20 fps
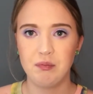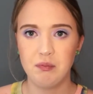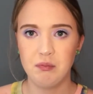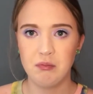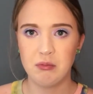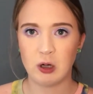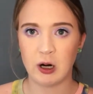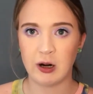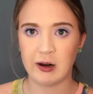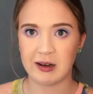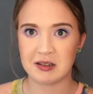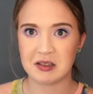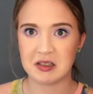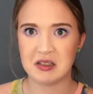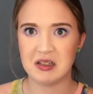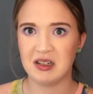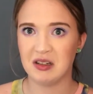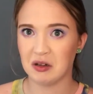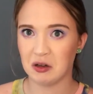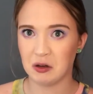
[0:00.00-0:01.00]
products
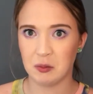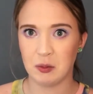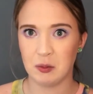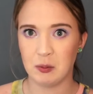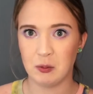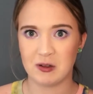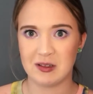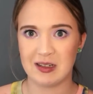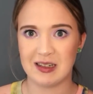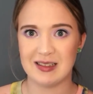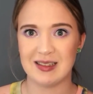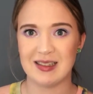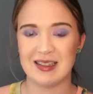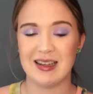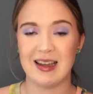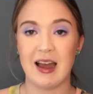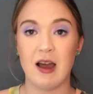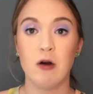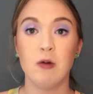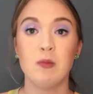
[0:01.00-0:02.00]
need a little bit more testing
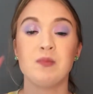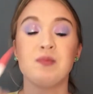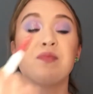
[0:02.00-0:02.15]
out.